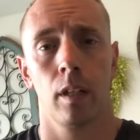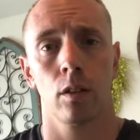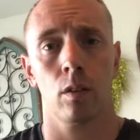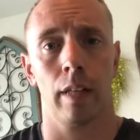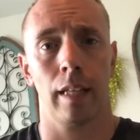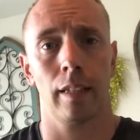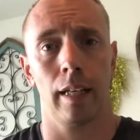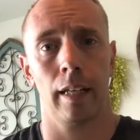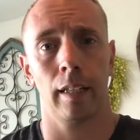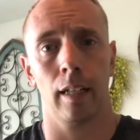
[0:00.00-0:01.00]
So that
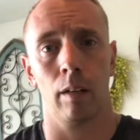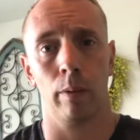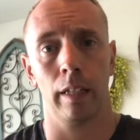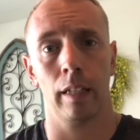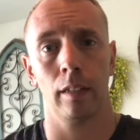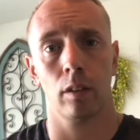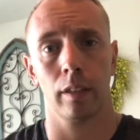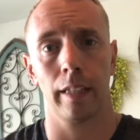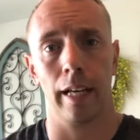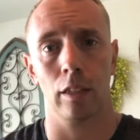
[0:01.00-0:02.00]
day, I went in and took
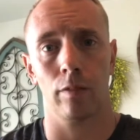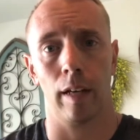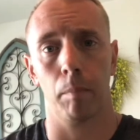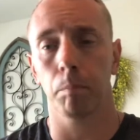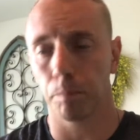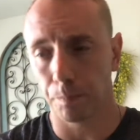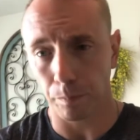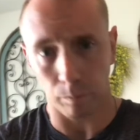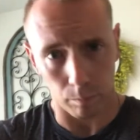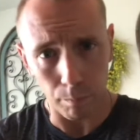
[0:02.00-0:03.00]
the ASVAB.
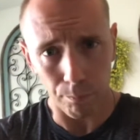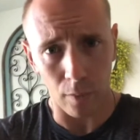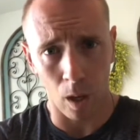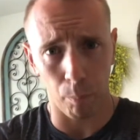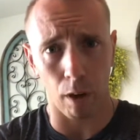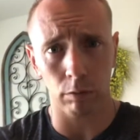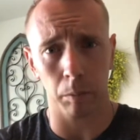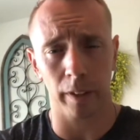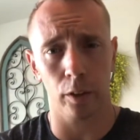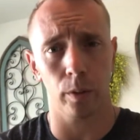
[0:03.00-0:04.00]
I'll
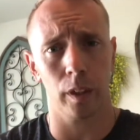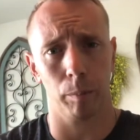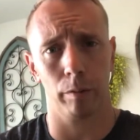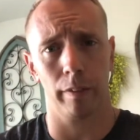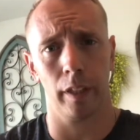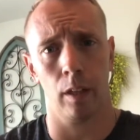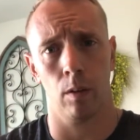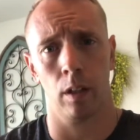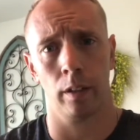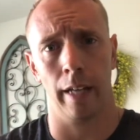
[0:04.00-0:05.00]
probably do a separate
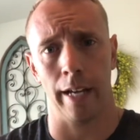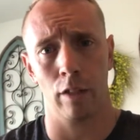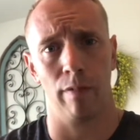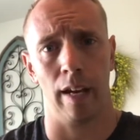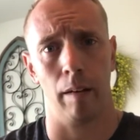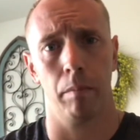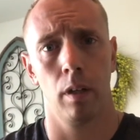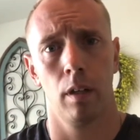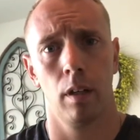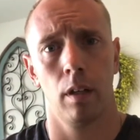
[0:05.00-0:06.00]
video on ASVAB
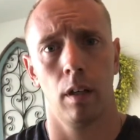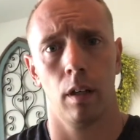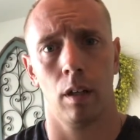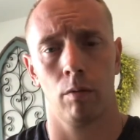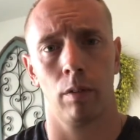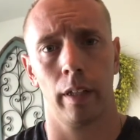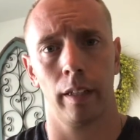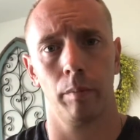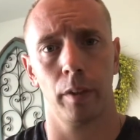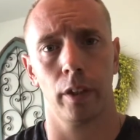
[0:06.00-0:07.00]

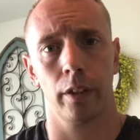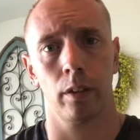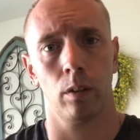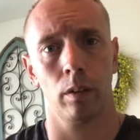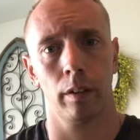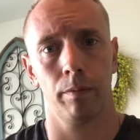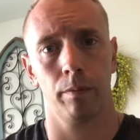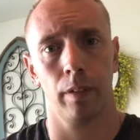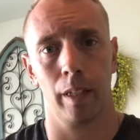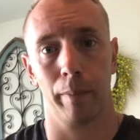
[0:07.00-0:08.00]
related material.
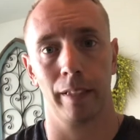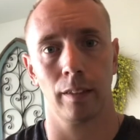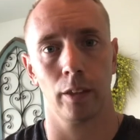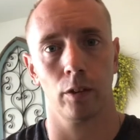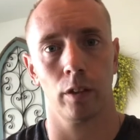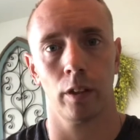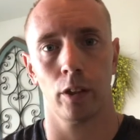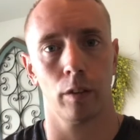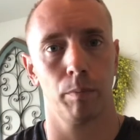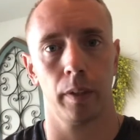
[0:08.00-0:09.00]
If anybody's interested,
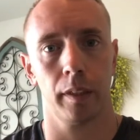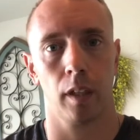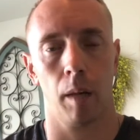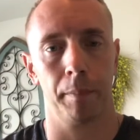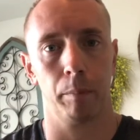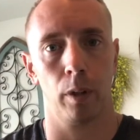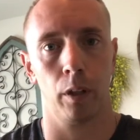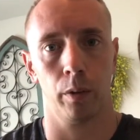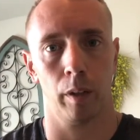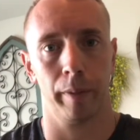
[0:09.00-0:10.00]
just please comment
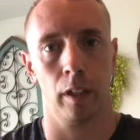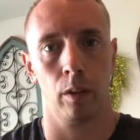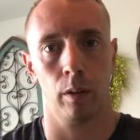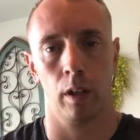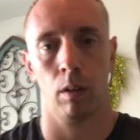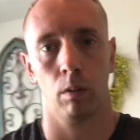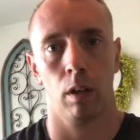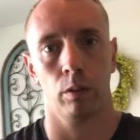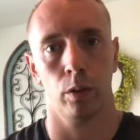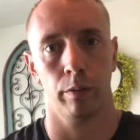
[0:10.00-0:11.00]
below and let me know, and
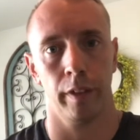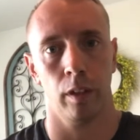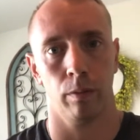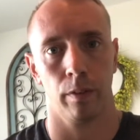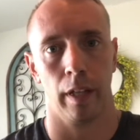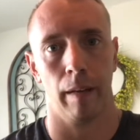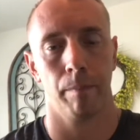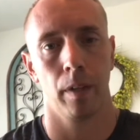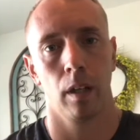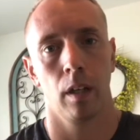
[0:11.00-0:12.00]
I'll do a video for that.